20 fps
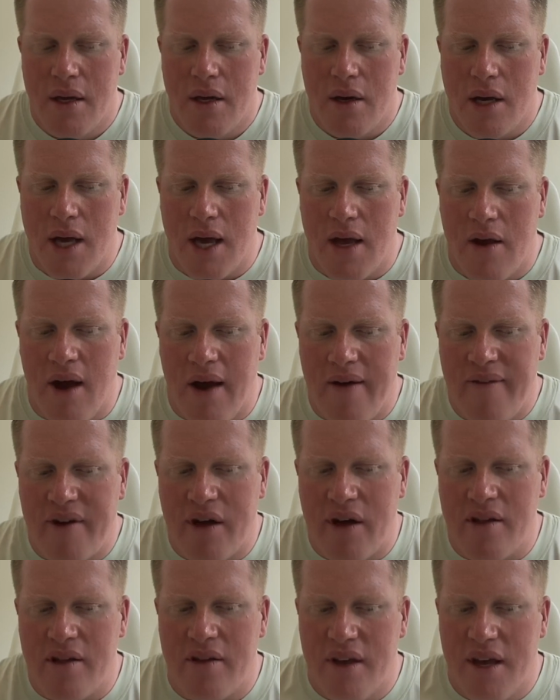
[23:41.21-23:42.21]
okay, you're having
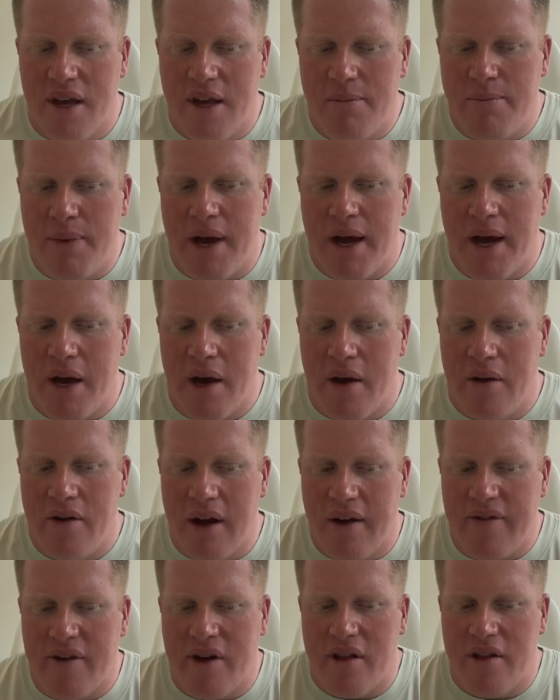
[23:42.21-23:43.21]
all this inbound, you're
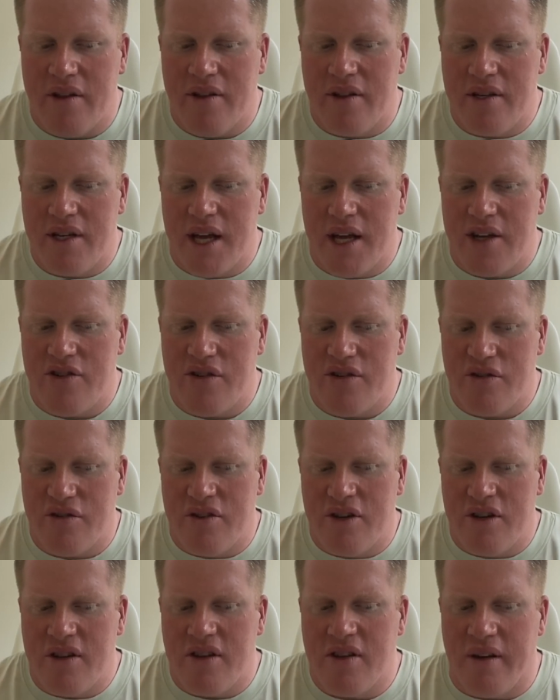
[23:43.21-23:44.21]
having all this attention, there's
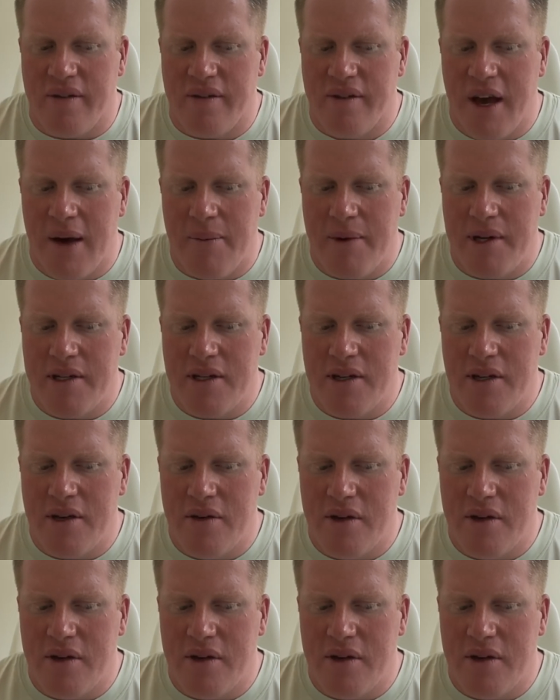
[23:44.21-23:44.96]
good stuff coming to you.